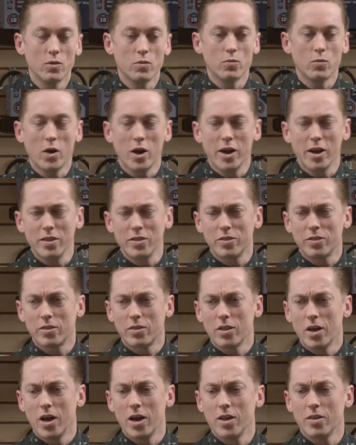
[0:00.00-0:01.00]
Ryan,
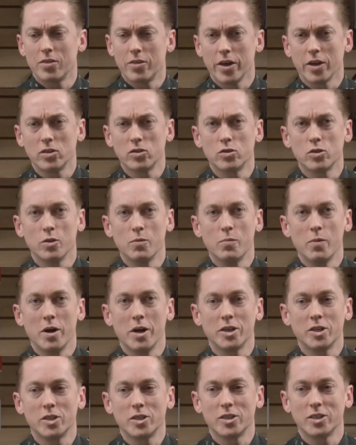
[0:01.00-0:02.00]
thanks so
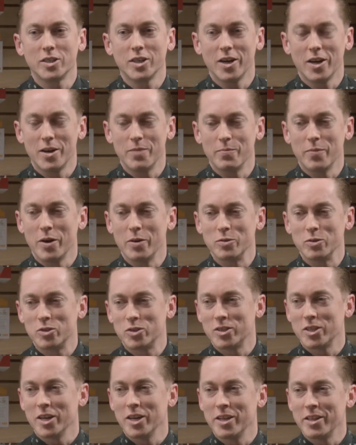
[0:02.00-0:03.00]
much. I was
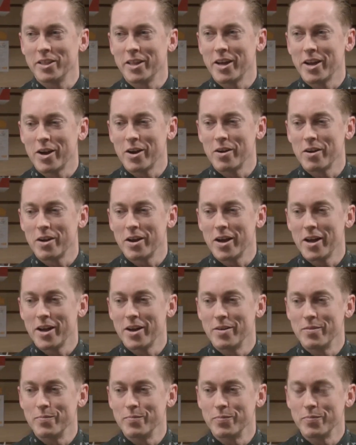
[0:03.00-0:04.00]
sitting there
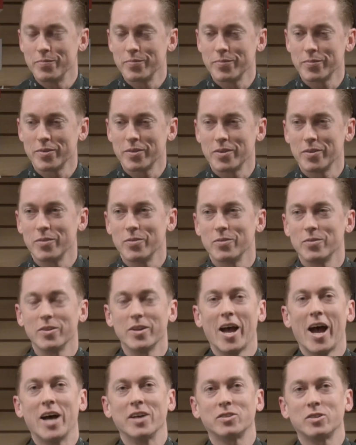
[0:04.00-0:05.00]

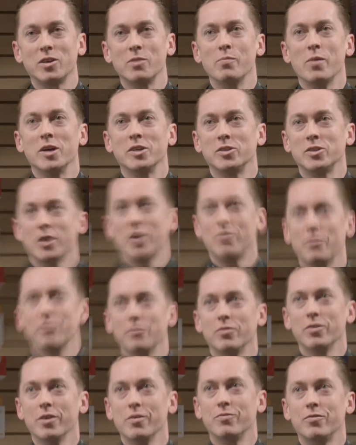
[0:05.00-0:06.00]
asking myself
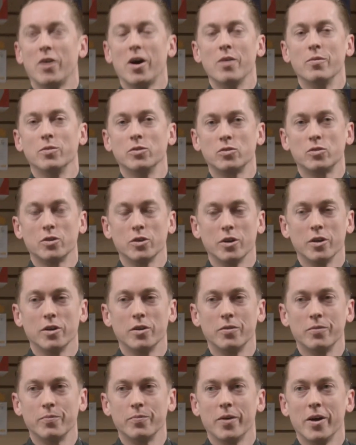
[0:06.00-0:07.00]
if I was going
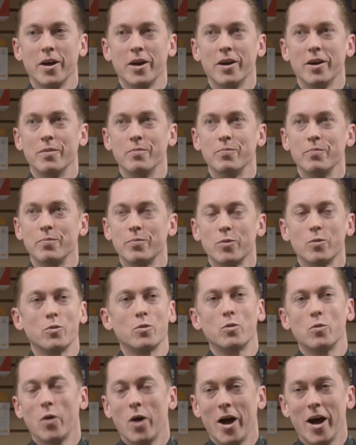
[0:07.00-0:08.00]
to
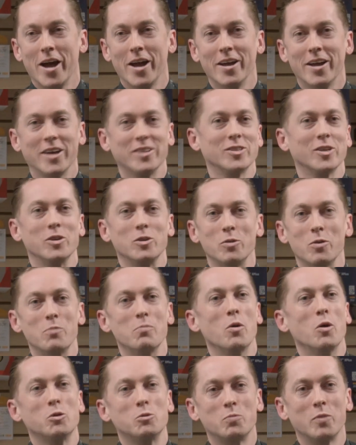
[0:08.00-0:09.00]
cry as I do in
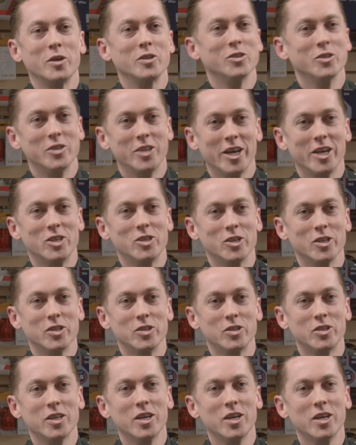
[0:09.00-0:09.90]
most presentations.